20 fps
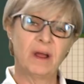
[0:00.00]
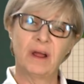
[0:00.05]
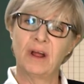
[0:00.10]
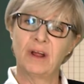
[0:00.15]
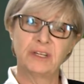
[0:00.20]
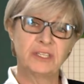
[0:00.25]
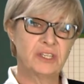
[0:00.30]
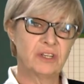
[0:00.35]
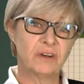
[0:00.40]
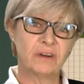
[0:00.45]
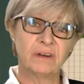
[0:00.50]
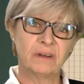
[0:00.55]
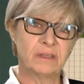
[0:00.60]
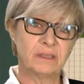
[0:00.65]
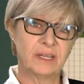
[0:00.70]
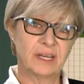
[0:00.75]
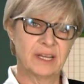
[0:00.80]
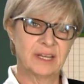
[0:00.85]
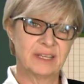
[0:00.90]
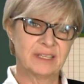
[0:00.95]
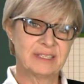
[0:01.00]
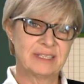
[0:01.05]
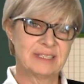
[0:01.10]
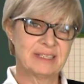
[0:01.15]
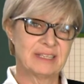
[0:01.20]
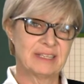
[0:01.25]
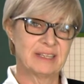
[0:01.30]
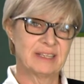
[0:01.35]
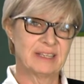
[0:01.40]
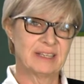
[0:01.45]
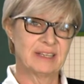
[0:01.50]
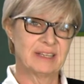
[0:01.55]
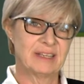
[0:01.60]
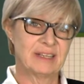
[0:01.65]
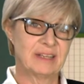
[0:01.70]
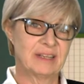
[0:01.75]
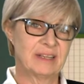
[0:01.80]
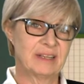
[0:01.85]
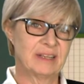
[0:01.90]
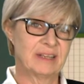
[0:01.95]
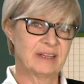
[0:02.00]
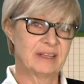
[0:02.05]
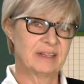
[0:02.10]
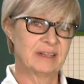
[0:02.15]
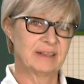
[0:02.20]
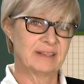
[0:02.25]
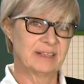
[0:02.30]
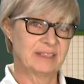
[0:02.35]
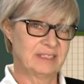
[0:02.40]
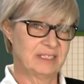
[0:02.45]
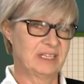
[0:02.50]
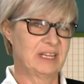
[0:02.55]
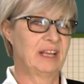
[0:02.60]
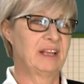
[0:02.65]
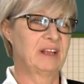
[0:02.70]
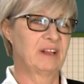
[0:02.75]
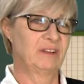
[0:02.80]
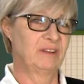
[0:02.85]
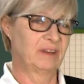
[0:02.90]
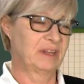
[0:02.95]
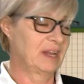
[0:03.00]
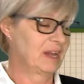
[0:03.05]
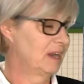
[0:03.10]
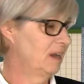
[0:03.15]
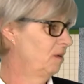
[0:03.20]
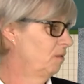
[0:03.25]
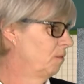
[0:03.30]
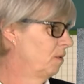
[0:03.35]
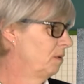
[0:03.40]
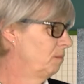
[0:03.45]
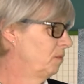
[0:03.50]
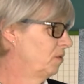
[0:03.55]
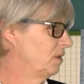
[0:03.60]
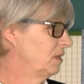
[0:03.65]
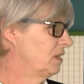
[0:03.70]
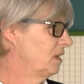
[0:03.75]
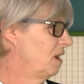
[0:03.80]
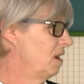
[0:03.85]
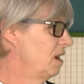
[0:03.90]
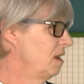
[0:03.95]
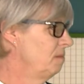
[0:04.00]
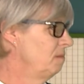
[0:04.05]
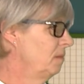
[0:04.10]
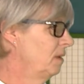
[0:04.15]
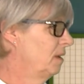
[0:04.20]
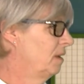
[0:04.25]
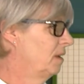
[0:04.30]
a journalist. Let's take a look at it one more time.